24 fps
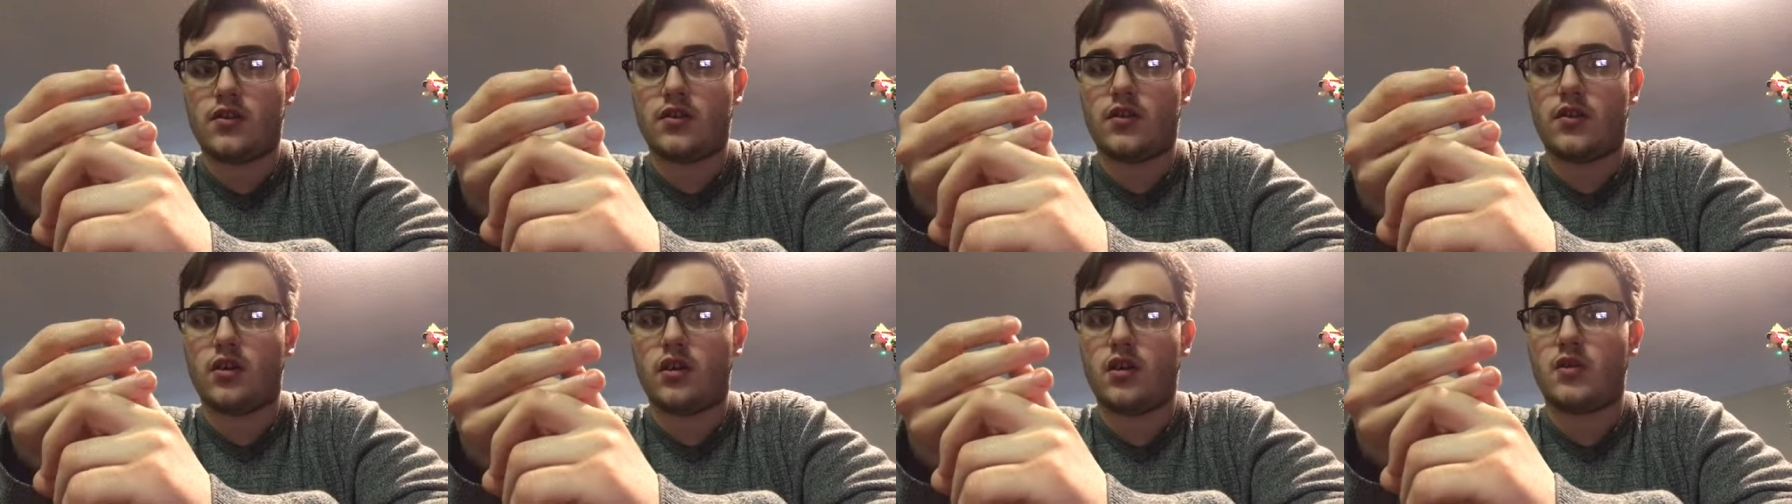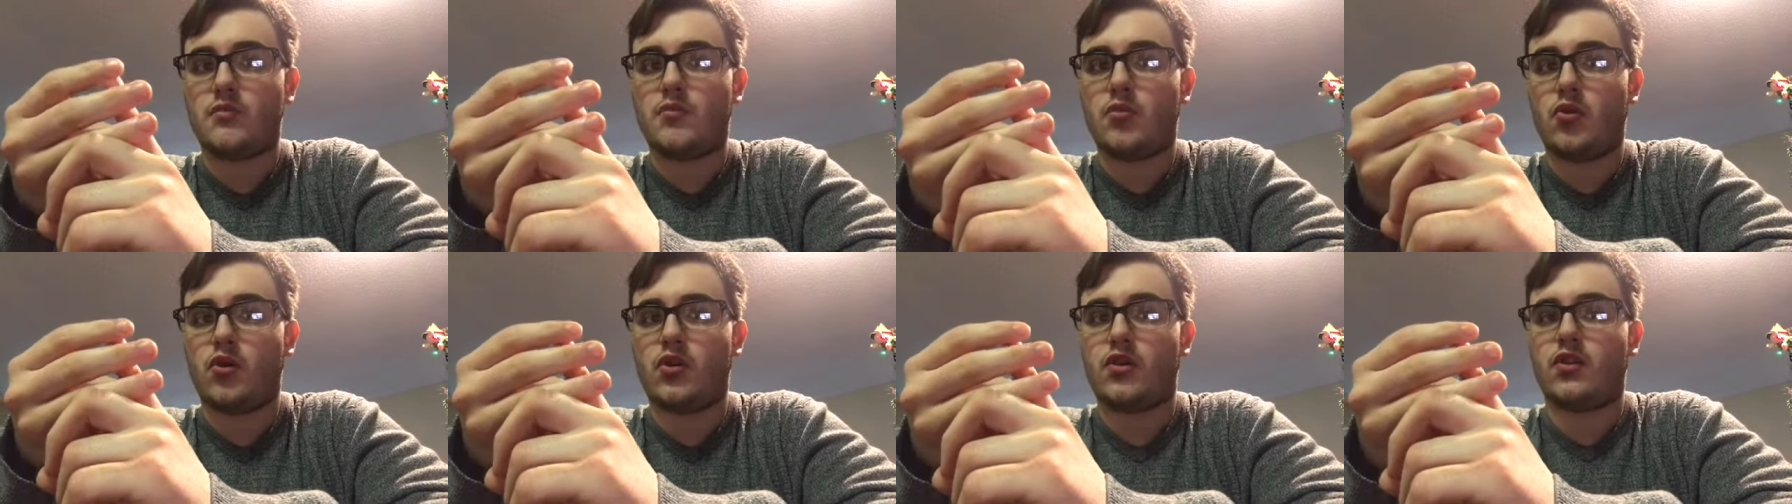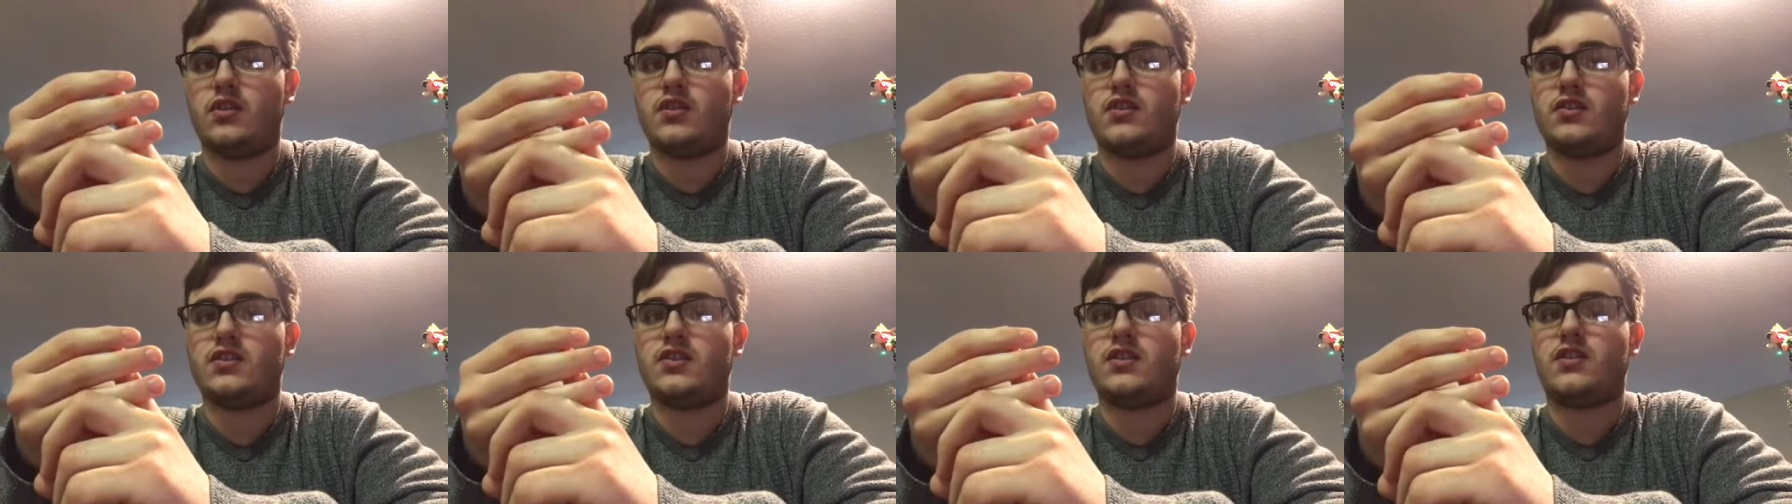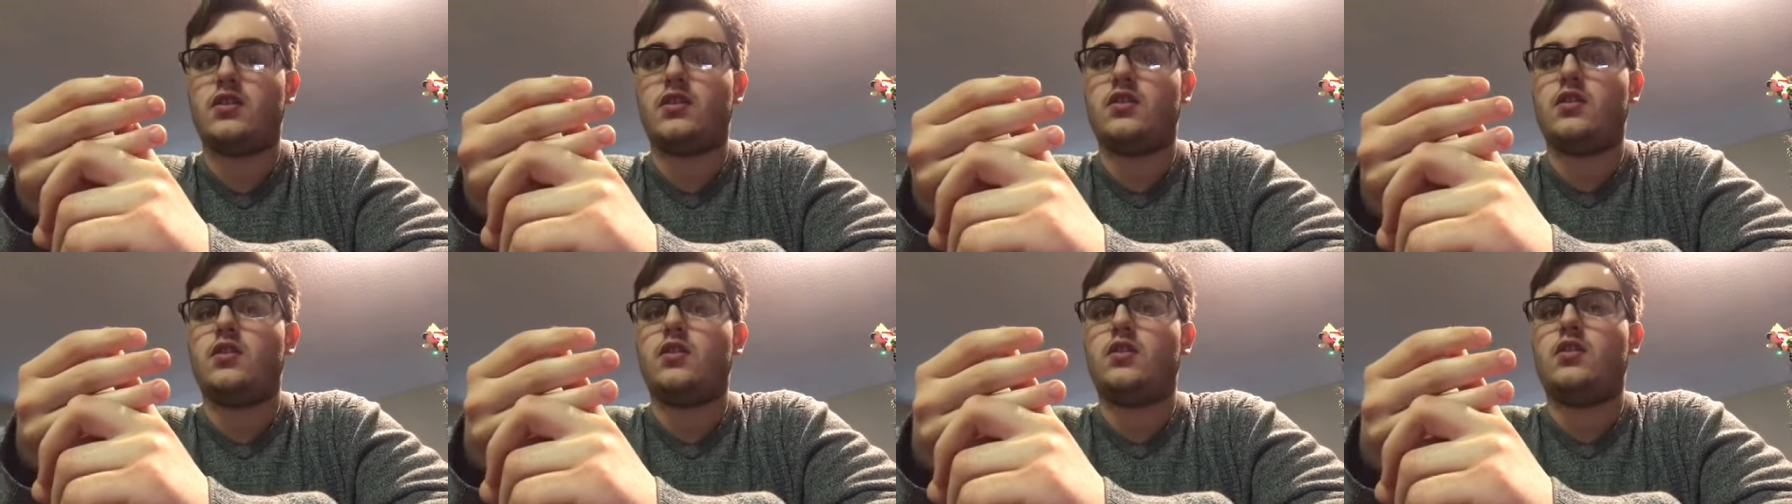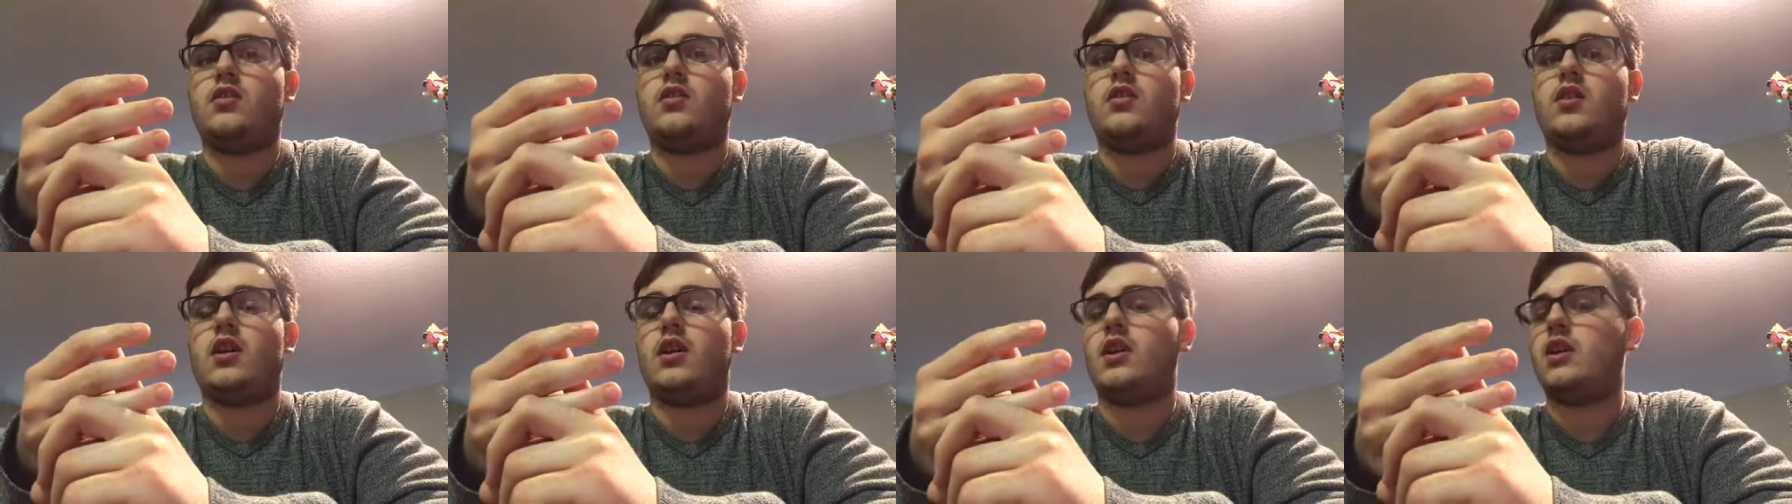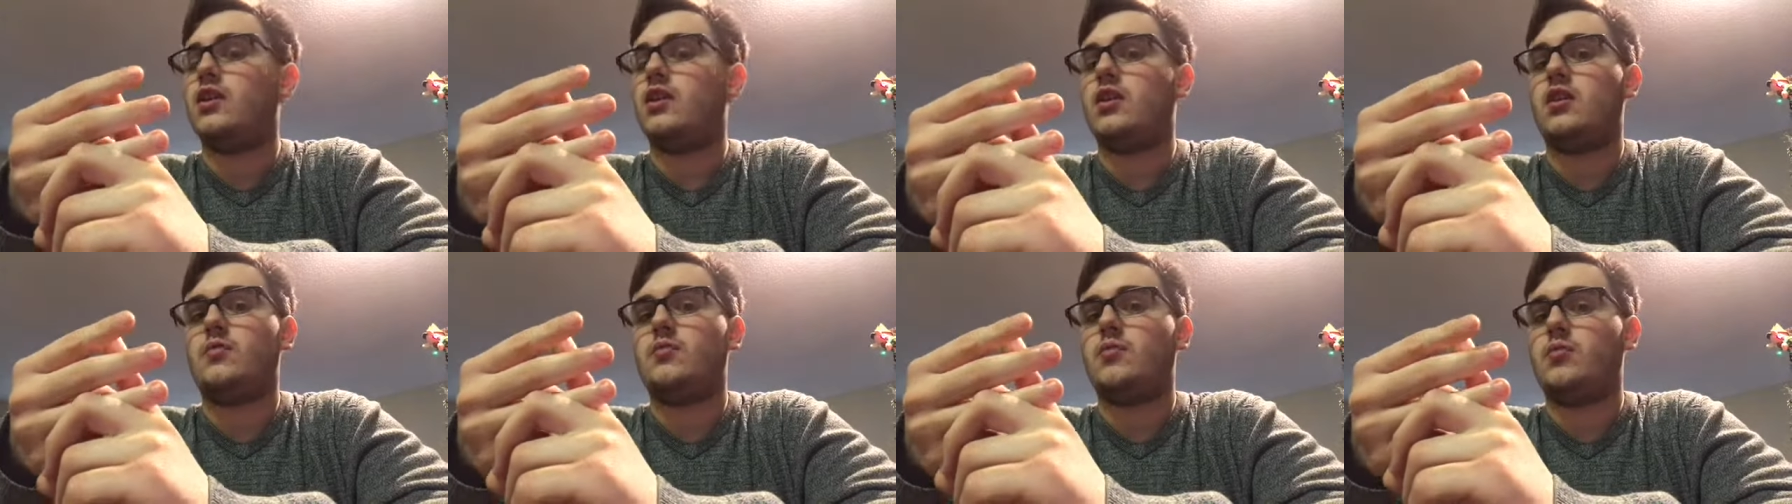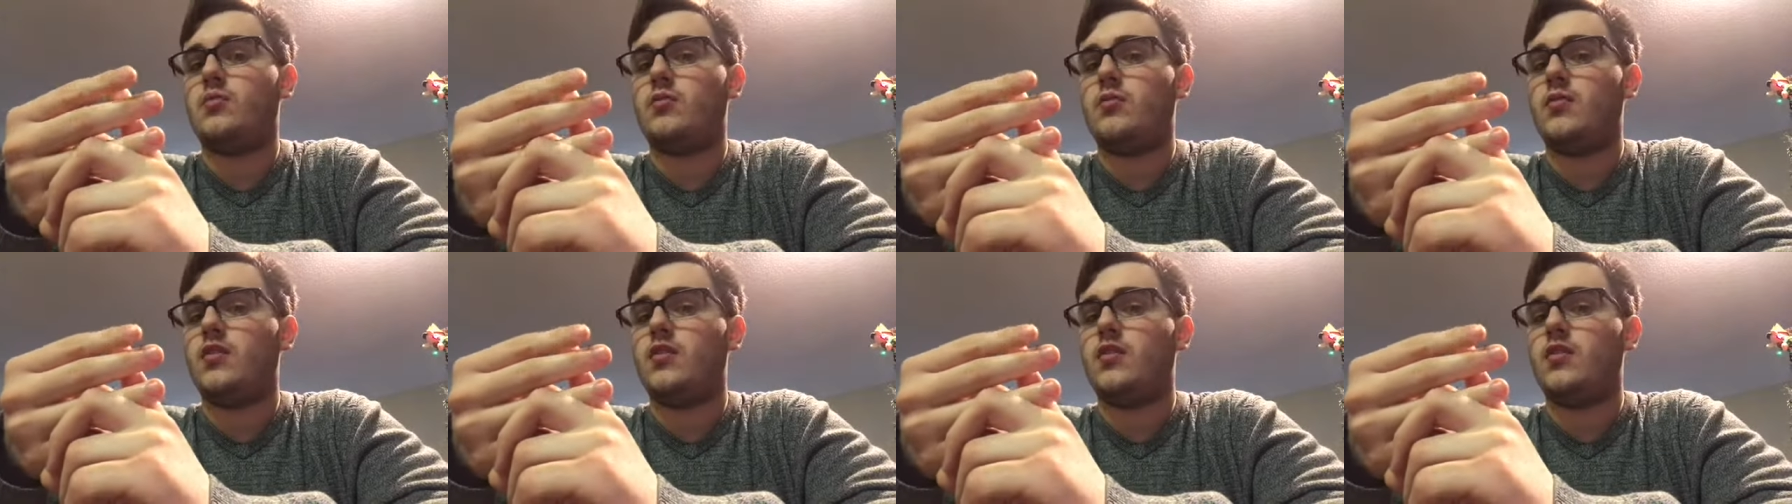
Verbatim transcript: that are important. Anything,